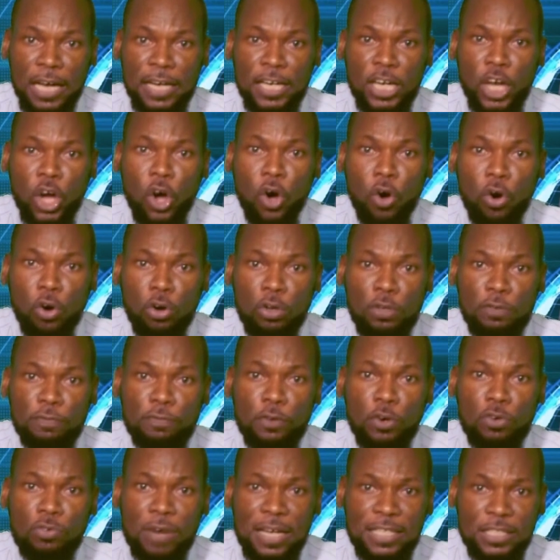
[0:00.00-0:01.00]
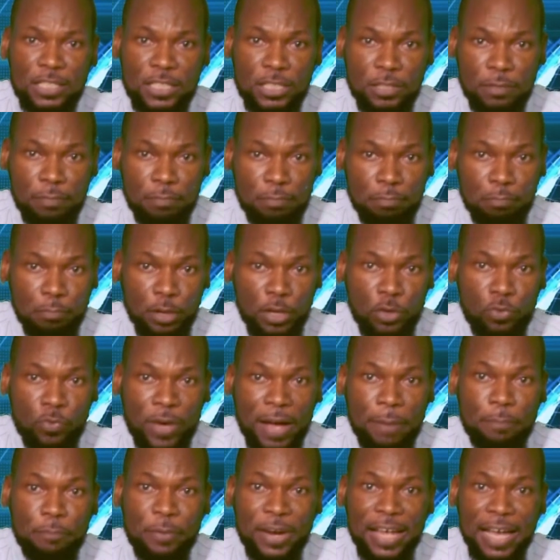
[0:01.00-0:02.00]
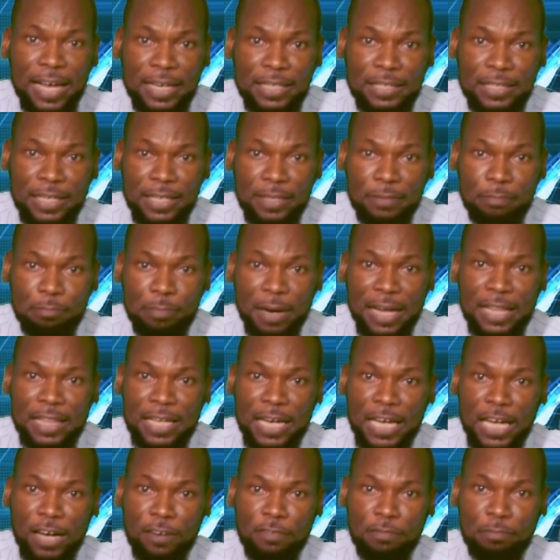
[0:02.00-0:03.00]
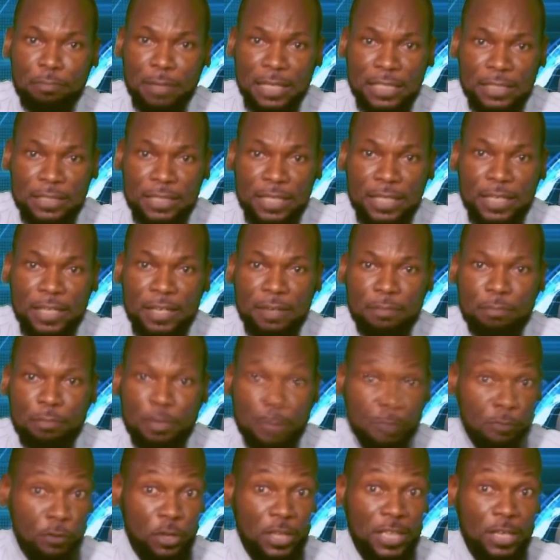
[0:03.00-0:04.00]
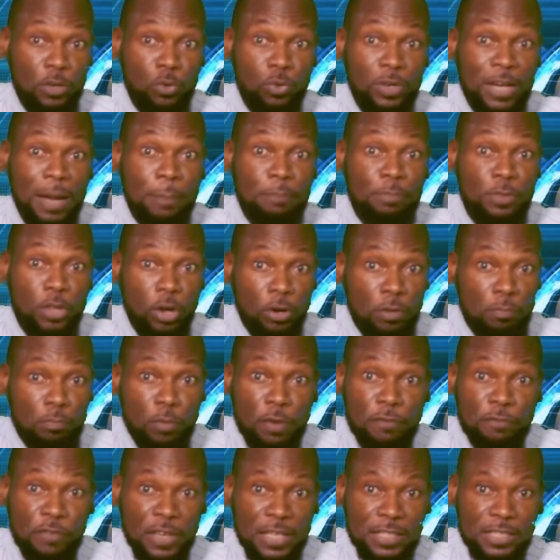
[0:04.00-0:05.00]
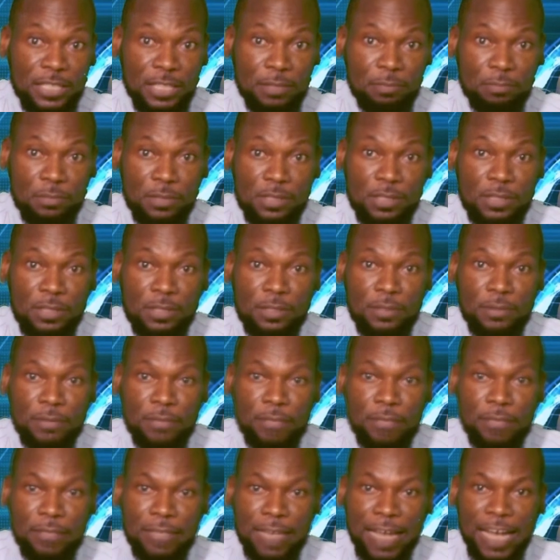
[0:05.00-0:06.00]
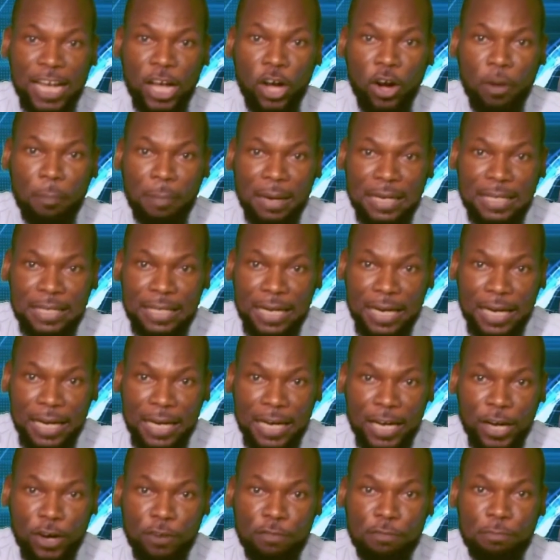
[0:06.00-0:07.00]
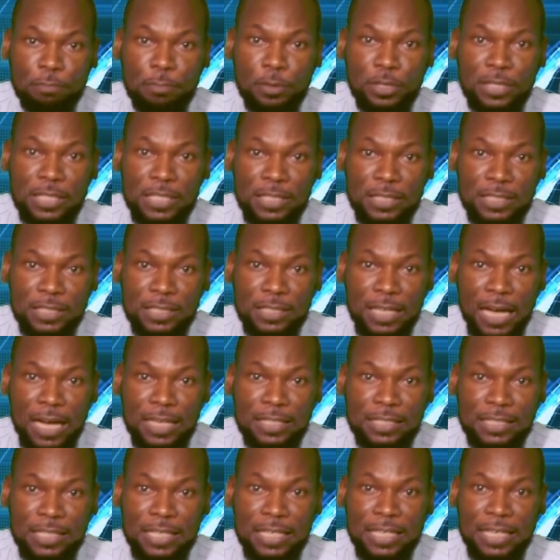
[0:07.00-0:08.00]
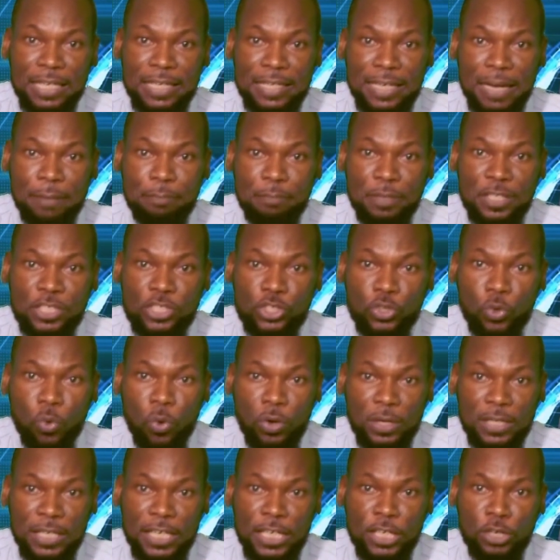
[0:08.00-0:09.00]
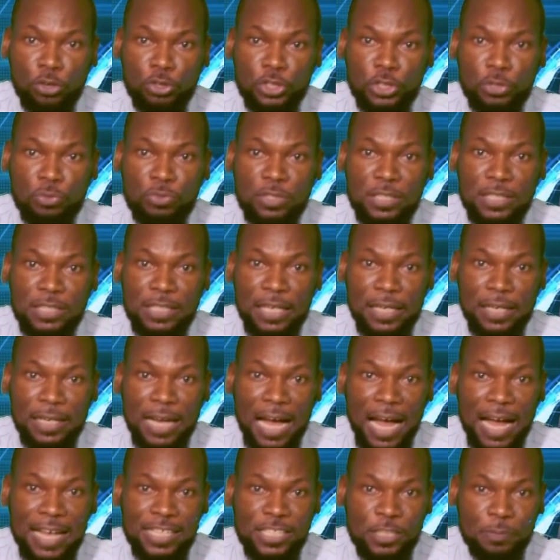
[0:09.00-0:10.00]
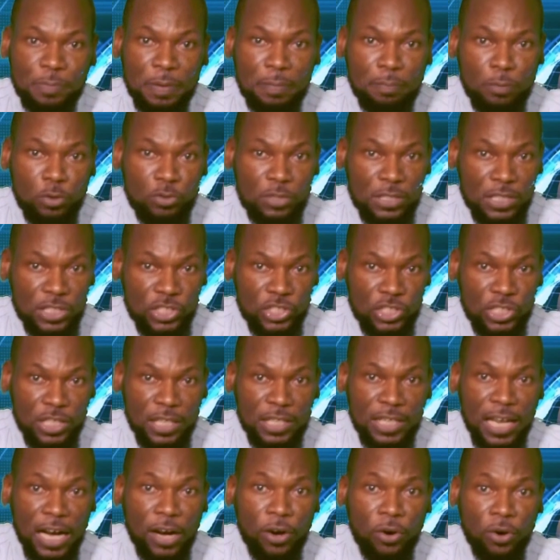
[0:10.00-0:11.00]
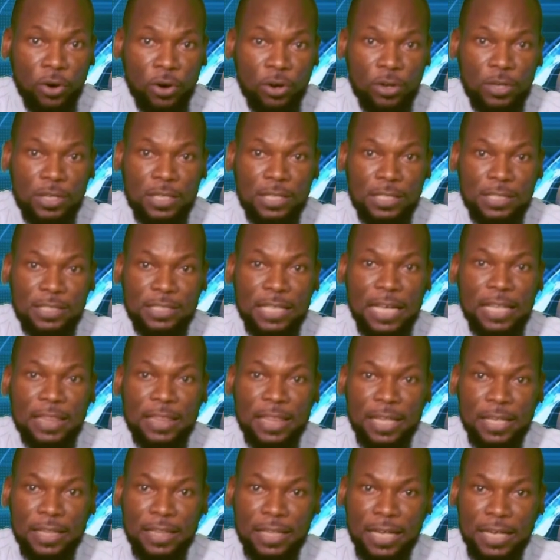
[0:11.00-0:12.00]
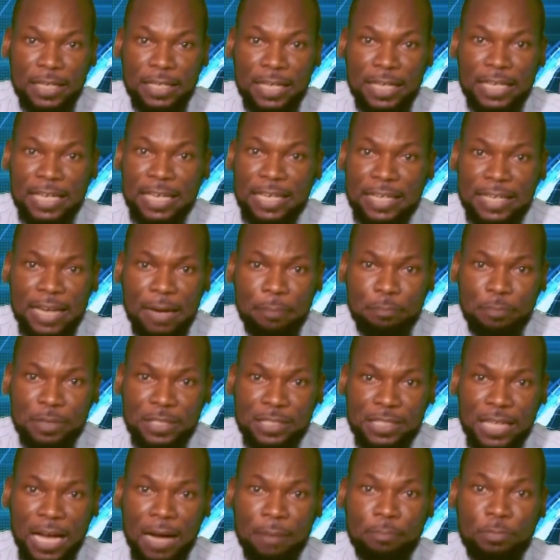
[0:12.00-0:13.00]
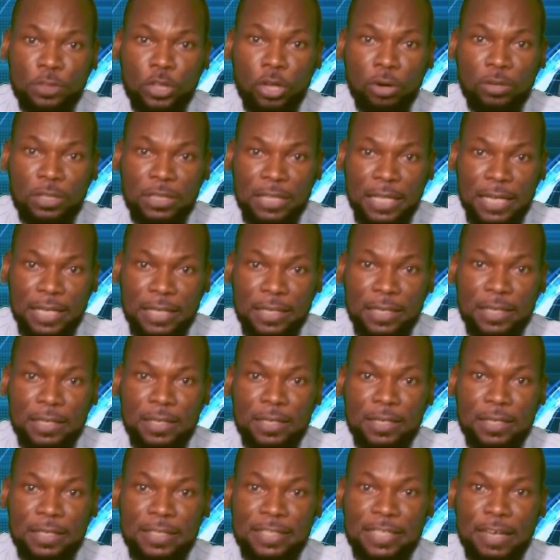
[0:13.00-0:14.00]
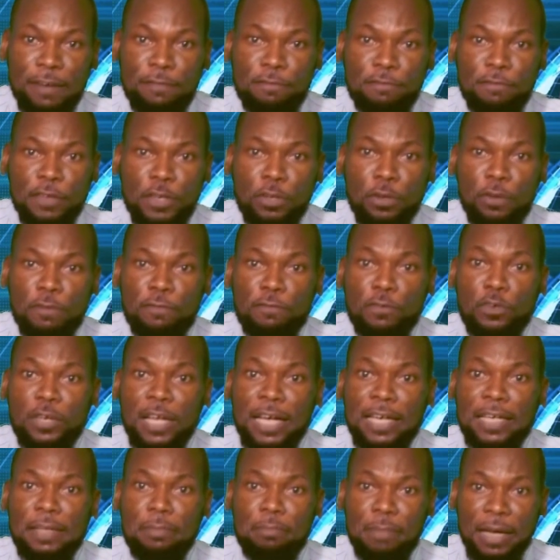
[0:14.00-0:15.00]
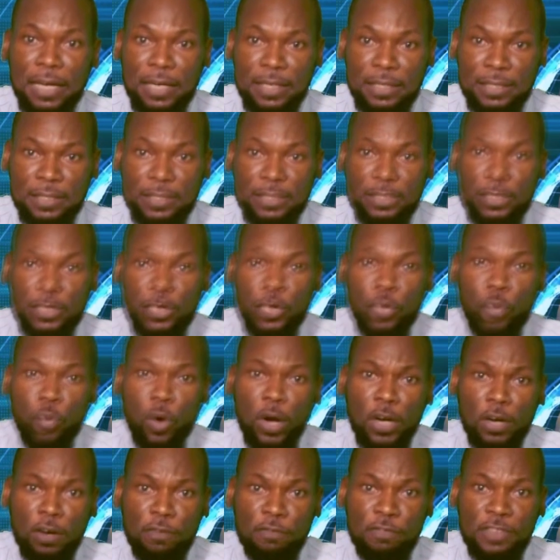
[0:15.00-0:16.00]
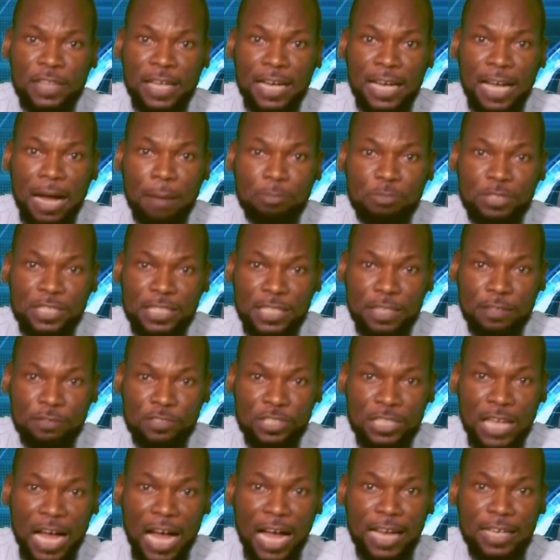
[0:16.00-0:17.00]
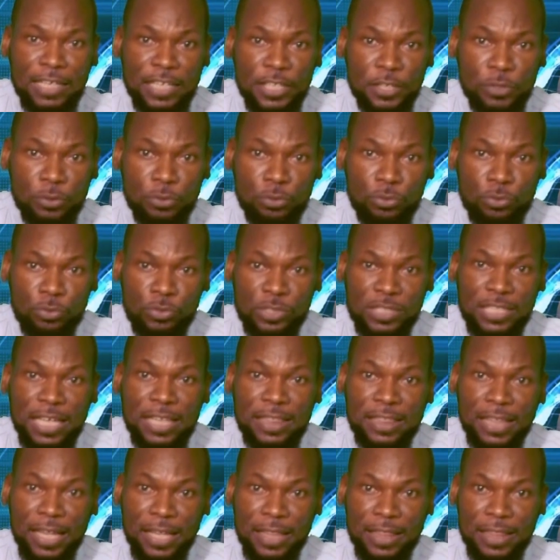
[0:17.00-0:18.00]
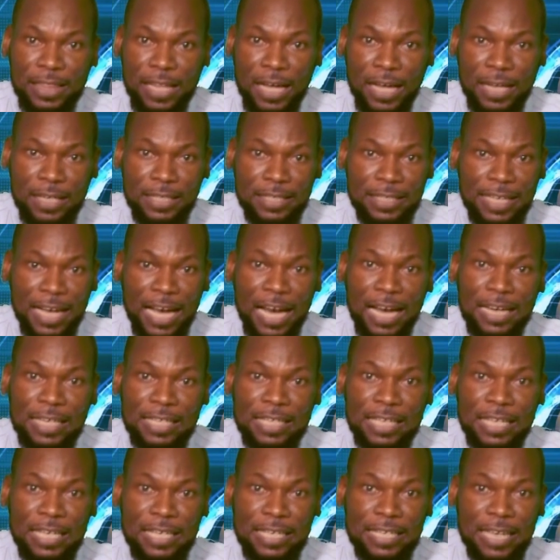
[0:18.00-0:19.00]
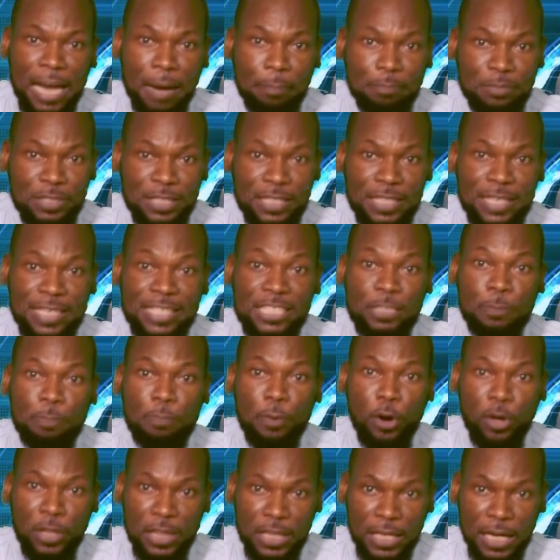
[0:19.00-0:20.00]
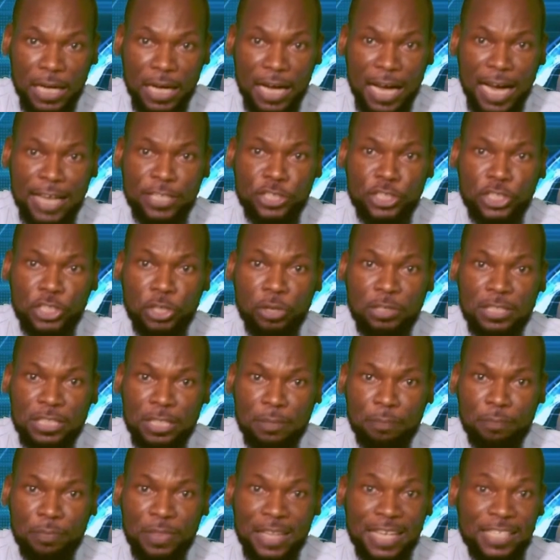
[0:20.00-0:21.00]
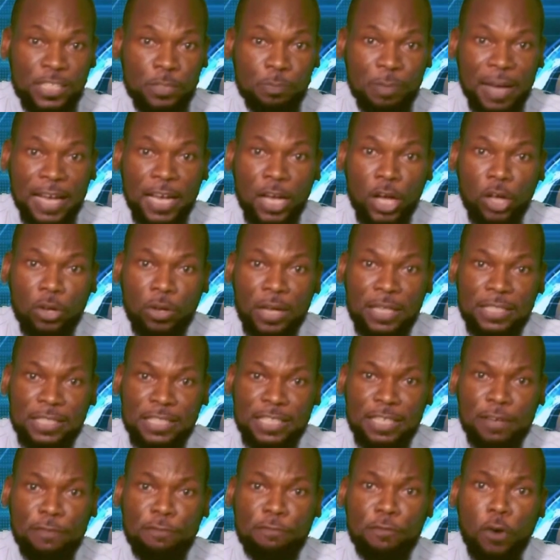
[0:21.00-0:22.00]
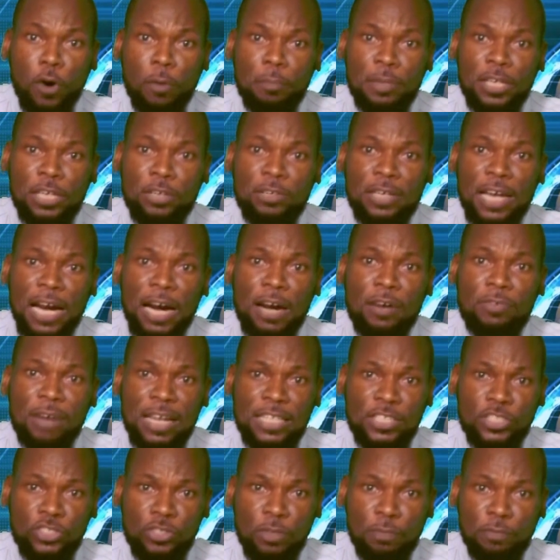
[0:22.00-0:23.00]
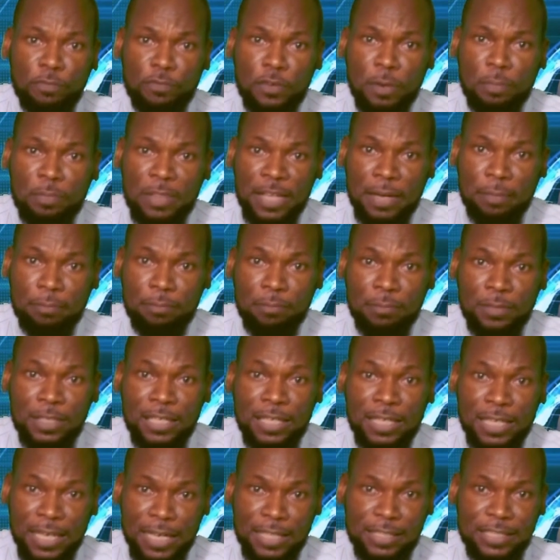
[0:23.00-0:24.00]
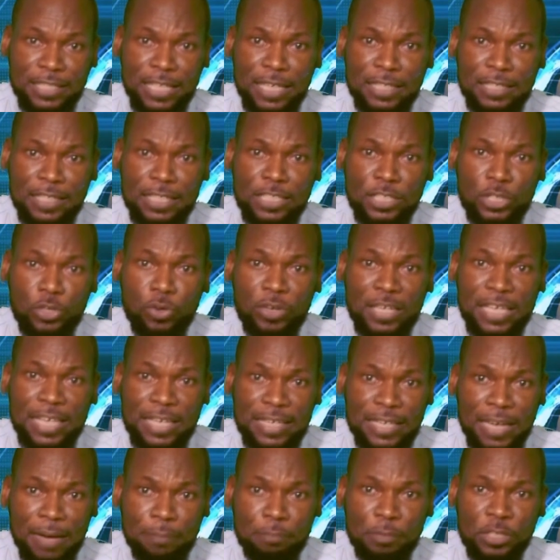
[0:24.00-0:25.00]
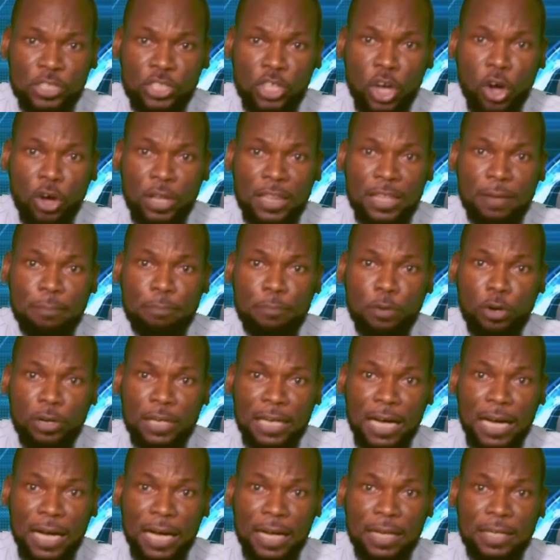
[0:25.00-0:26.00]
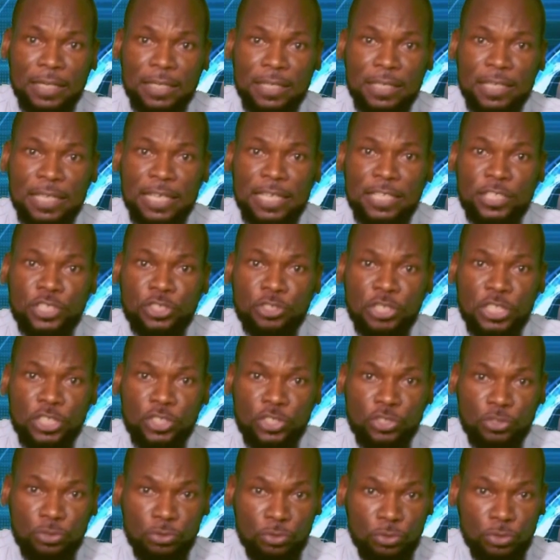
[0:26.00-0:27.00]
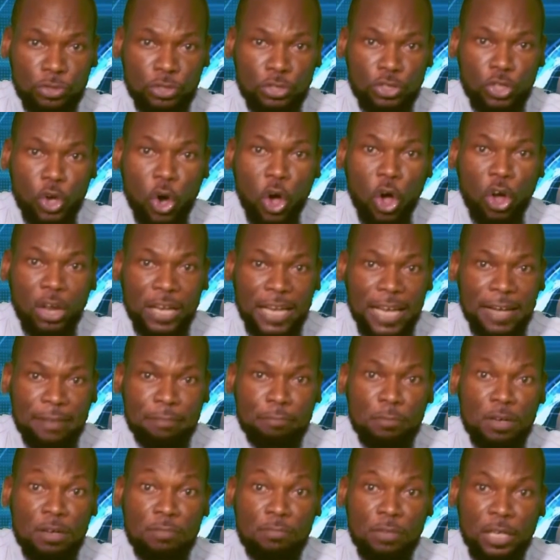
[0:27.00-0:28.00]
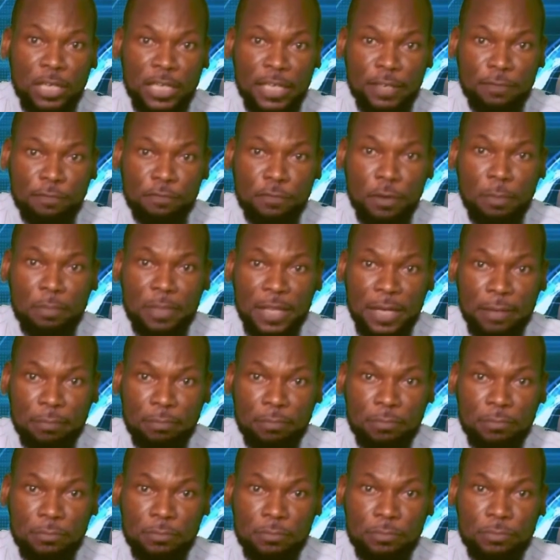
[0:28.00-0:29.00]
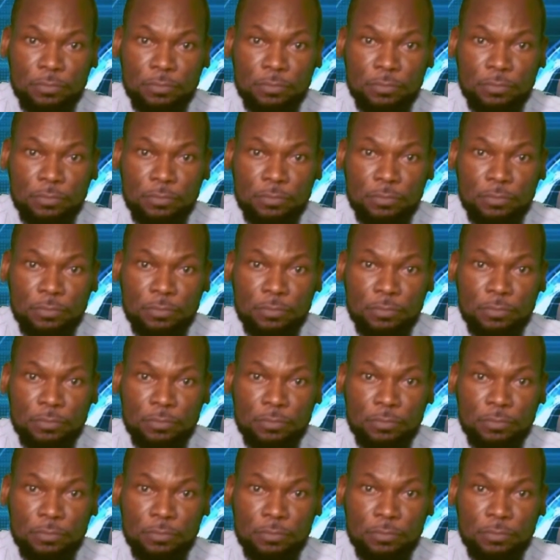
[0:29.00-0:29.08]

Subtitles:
and called for ransom, but were apprehended by the government before they could abduct more victims. The commander of police anti-kidnapping squad in Osun State, SP Moses Lahore, stated that the kidnappers abducted their fellow Fulani men. One of the captives, Aliu, stated that they had kidnapped his brother and shot him despite collecting a 4 million naira ransom from them, intending to kidnap his other brother, Idrisu, to collect more money from them.